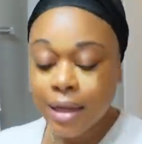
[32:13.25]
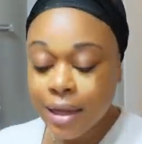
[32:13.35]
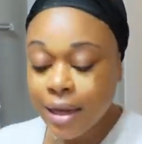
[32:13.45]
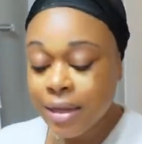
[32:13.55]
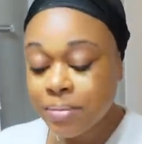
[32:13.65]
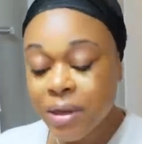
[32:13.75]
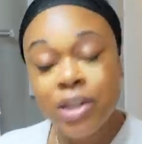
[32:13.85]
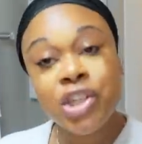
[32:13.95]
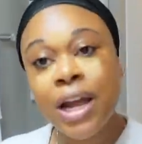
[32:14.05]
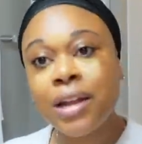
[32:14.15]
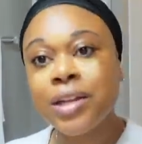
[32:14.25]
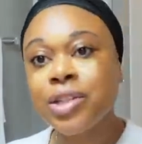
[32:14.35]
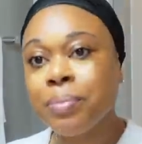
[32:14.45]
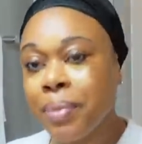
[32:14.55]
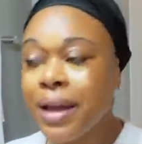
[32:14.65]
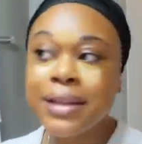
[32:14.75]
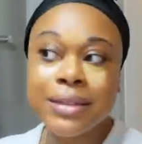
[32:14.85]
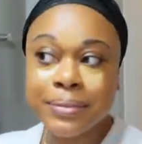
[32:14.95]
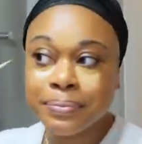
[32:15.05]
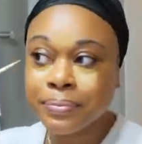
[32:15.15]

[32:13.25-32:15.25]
It has been a challenge, but